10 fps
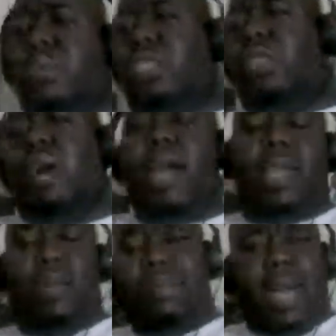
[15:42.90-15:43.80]

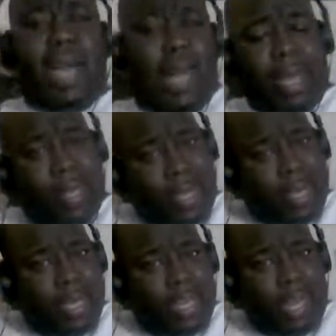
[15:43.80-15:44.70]
targeted by
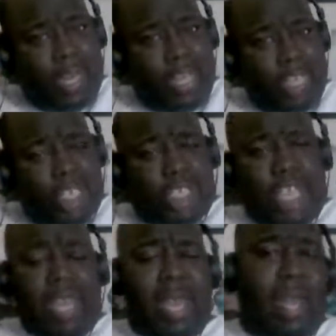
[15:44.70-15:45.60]

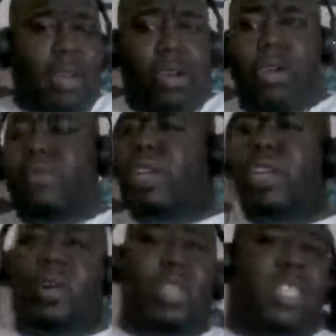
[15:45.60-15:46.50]
J. Edgar Hoover.
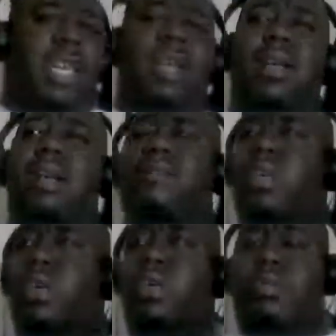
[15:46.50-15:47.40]
J. Edgar
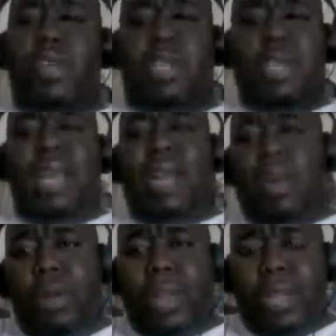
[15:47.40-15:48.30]
Hoover did not
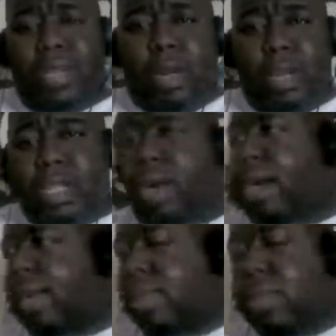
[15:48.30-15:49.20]
only
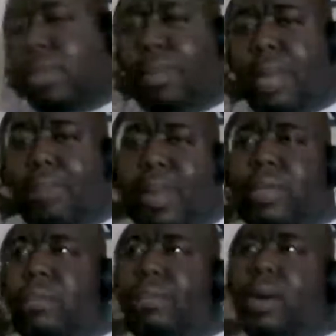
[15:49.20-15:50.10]
target the new Black
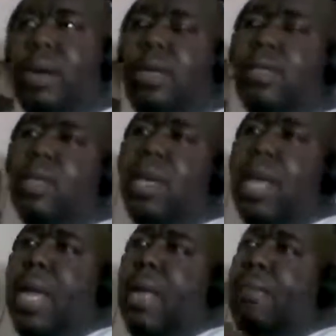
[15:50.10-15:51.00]
Panther Party,
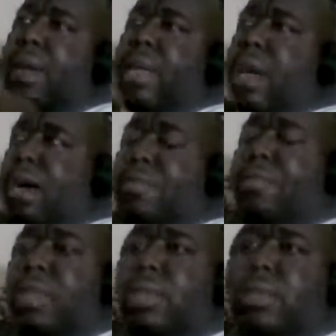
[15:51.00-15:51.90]
but he
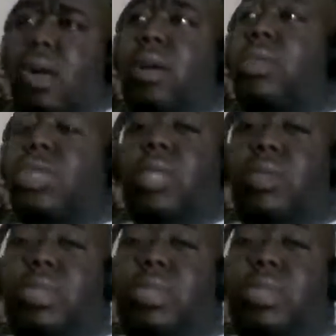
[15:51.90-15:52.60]
often also